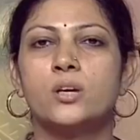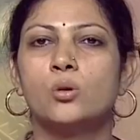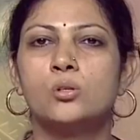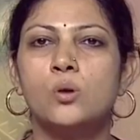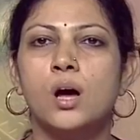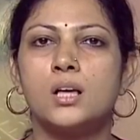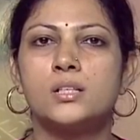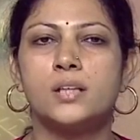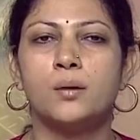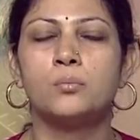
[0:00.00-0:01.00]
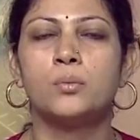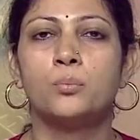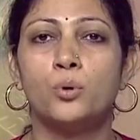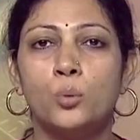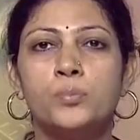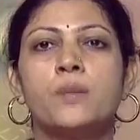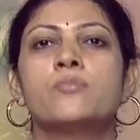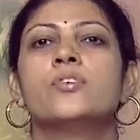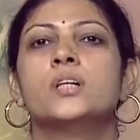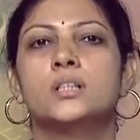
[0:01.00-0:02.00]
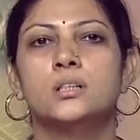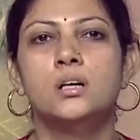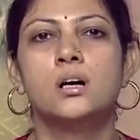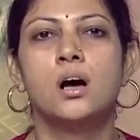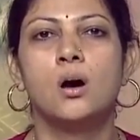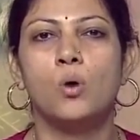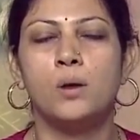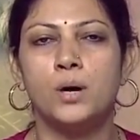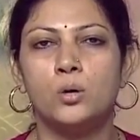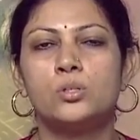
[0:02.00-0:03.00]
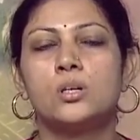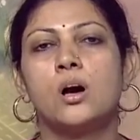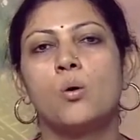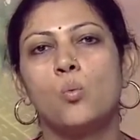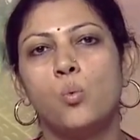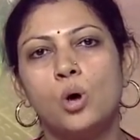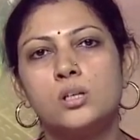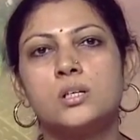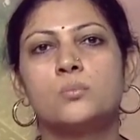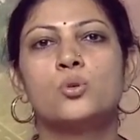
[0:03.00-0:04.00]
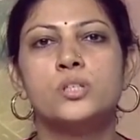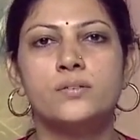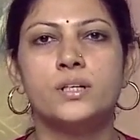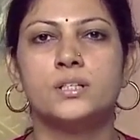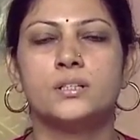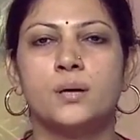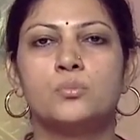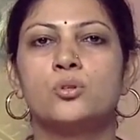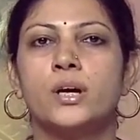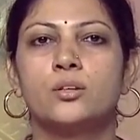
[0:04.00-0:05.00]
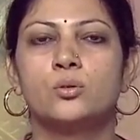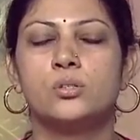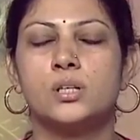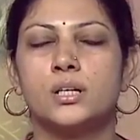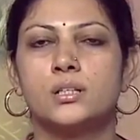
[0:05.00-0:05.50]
We can also ask them, probe them further about what motivated them to write those